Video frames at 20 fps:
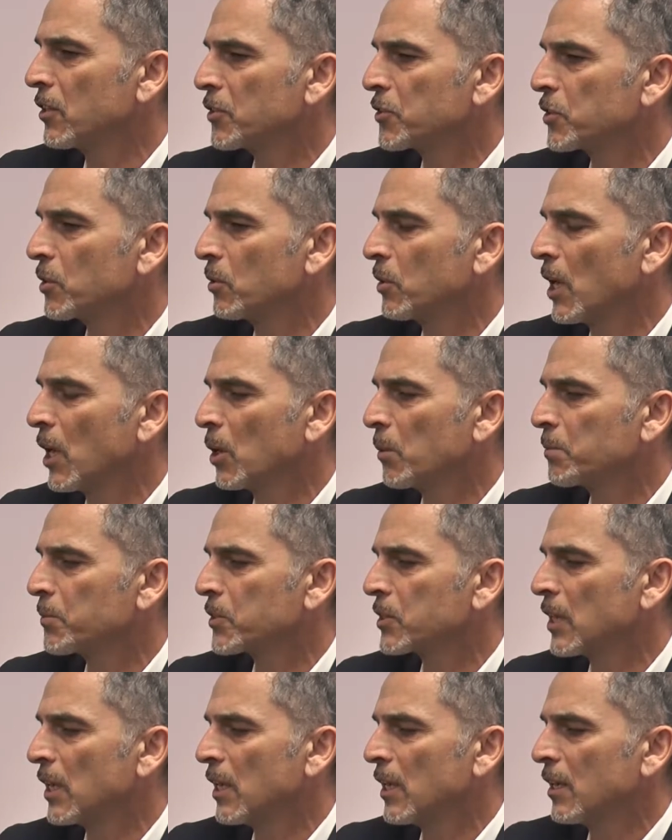it also
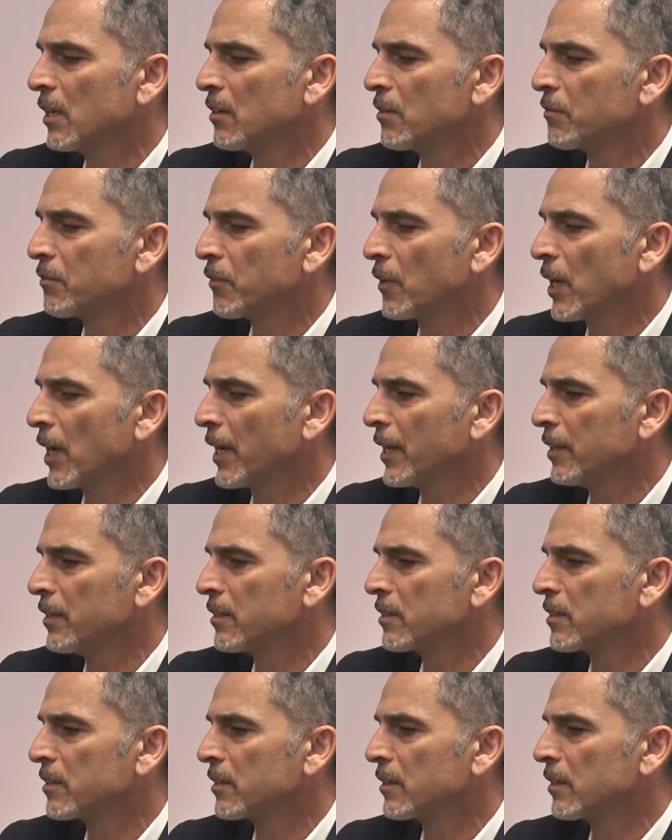helps
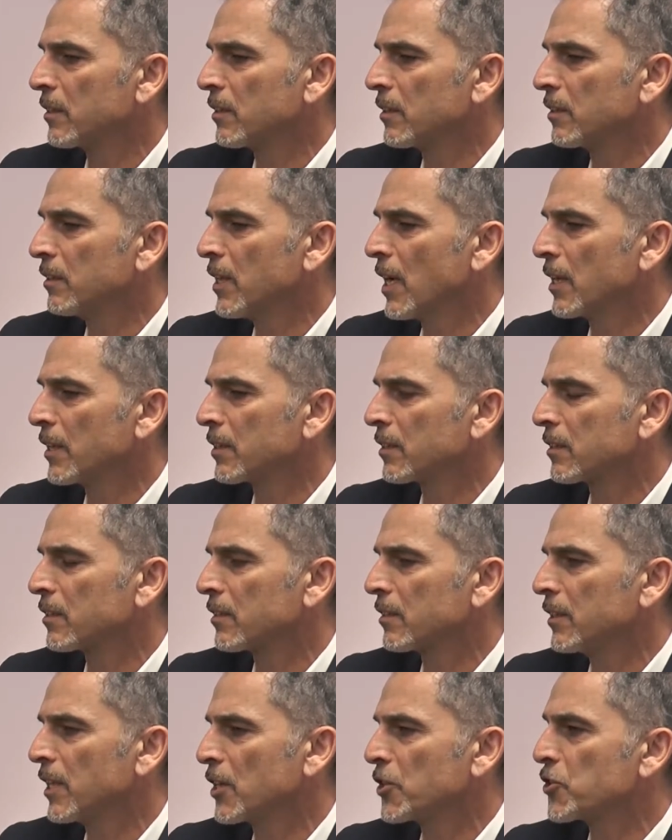find not
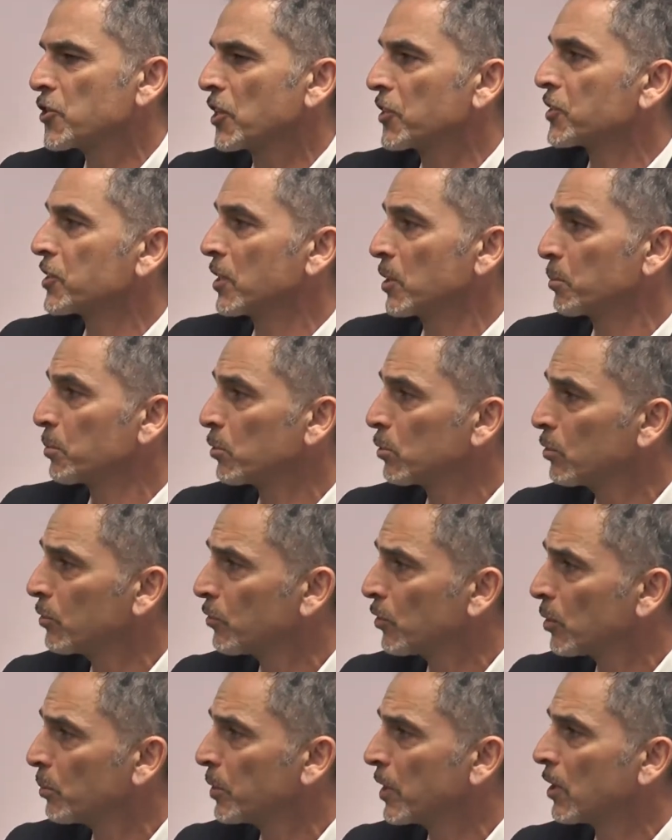just an
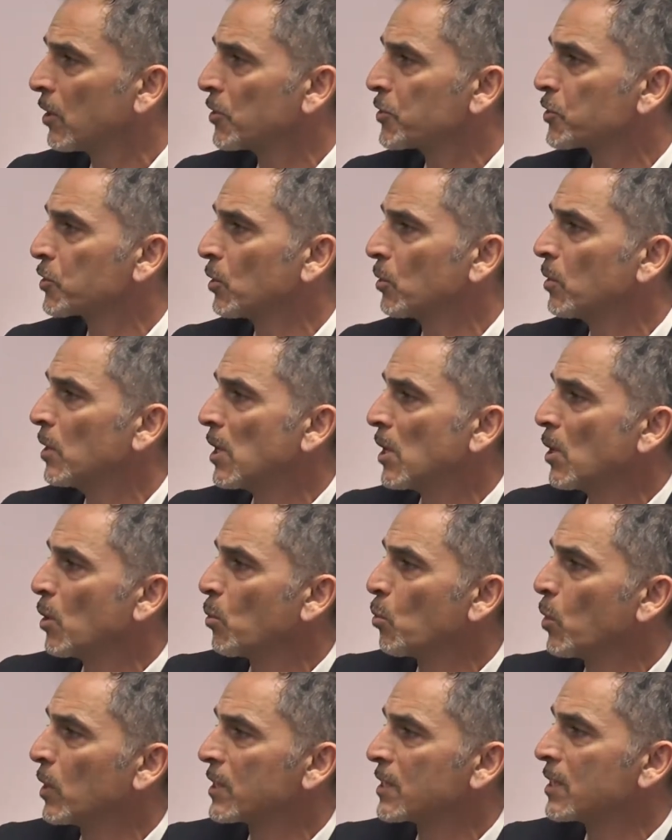approval, but also
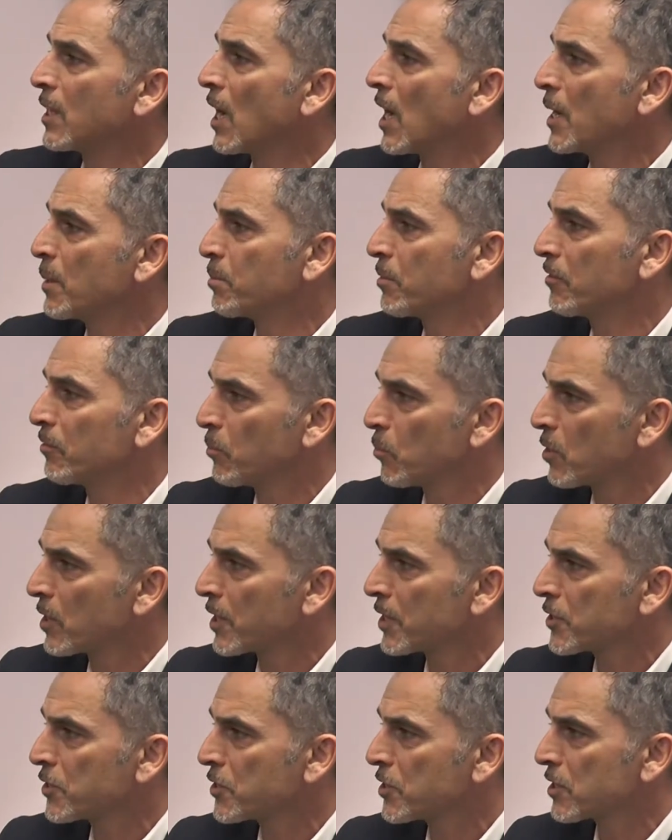what type of
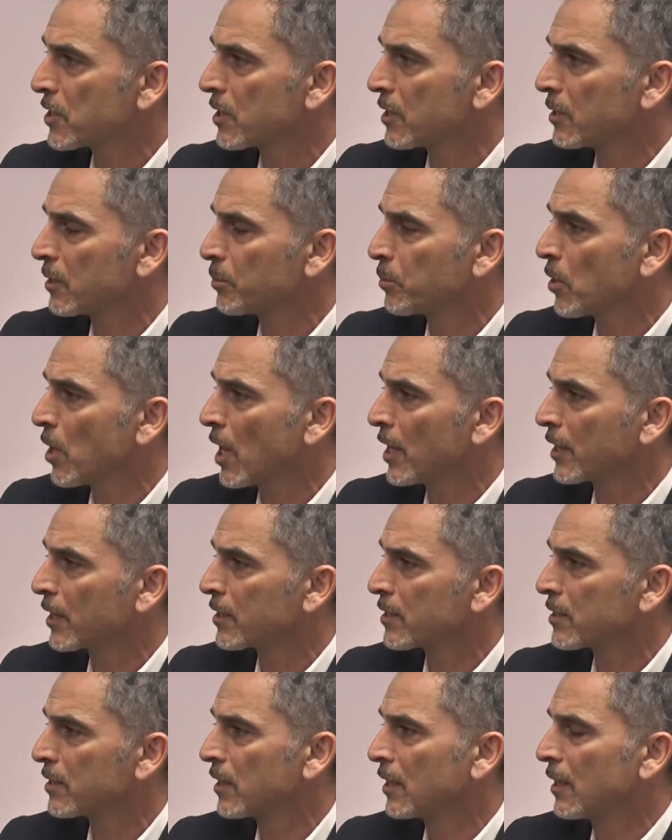mortgage
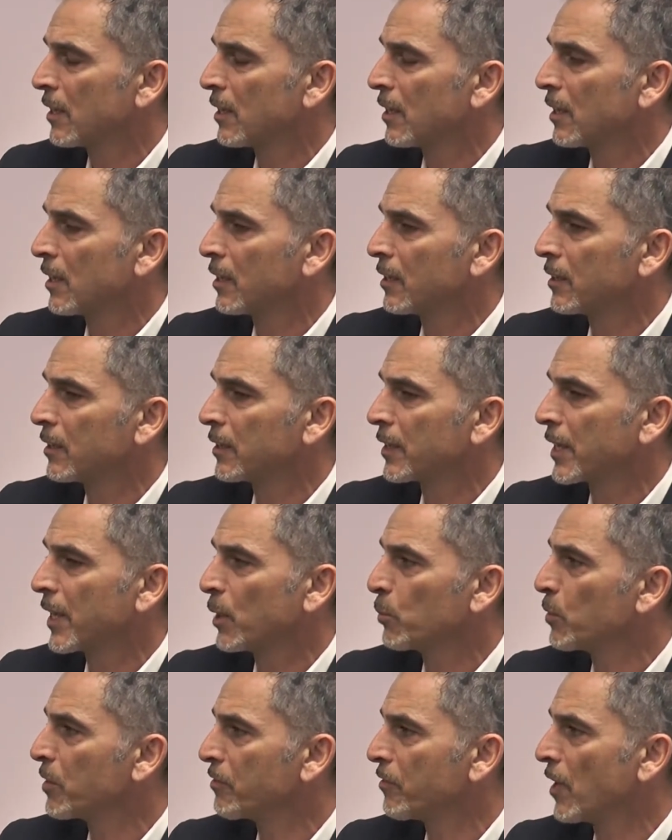product
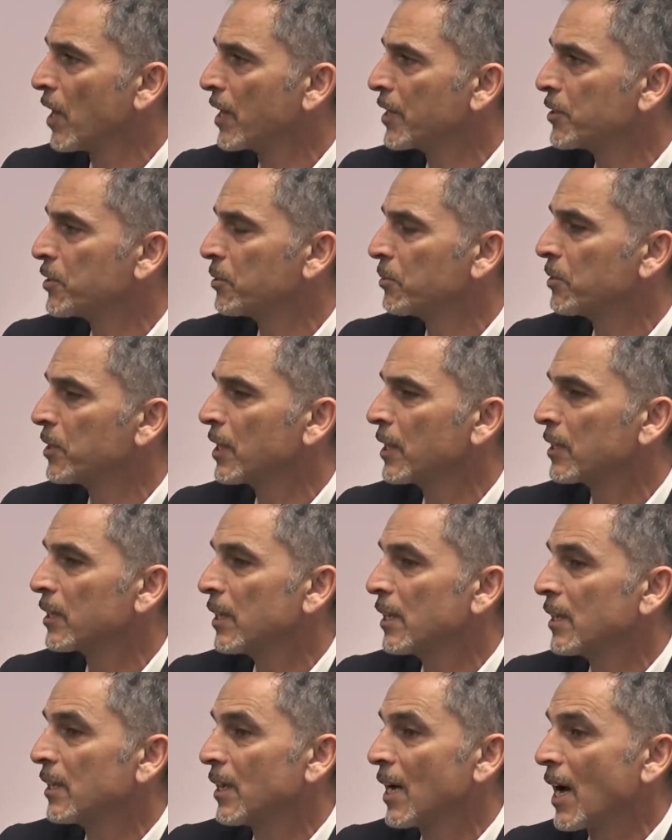can we find you
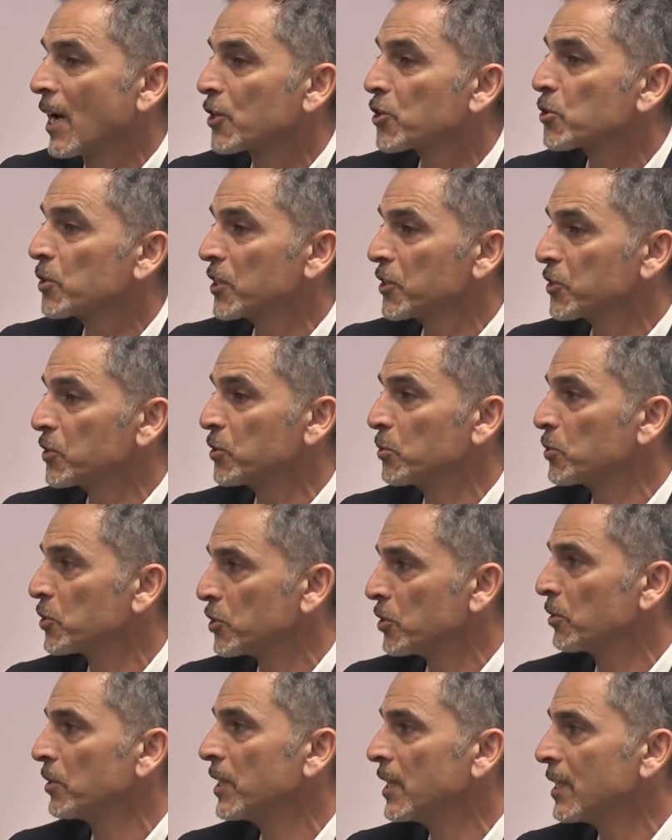that actually
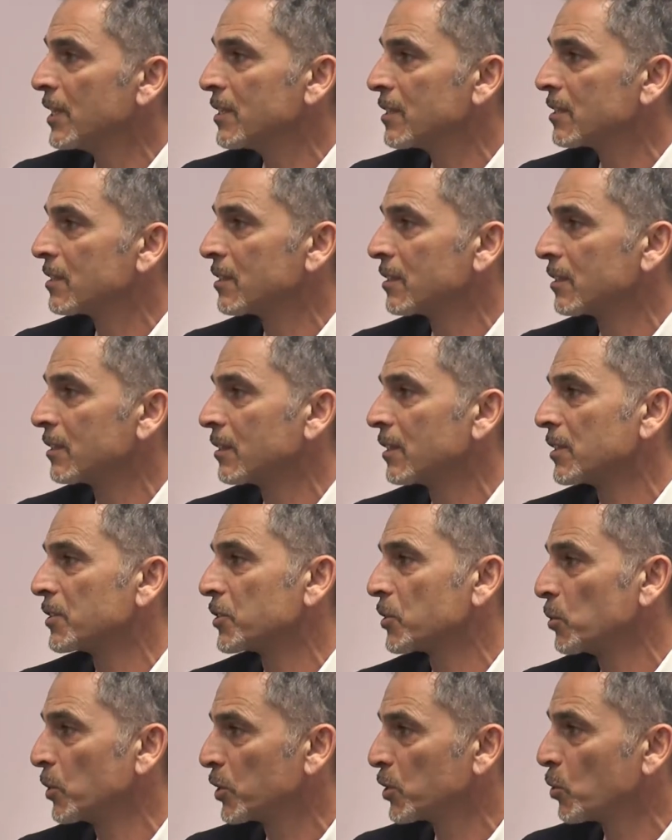suits your needs.
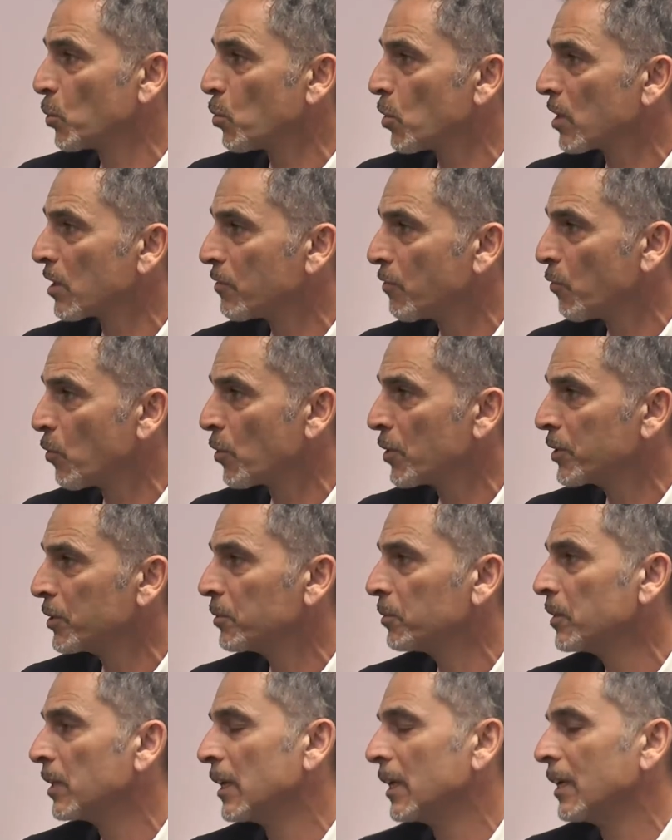It's going to work for you.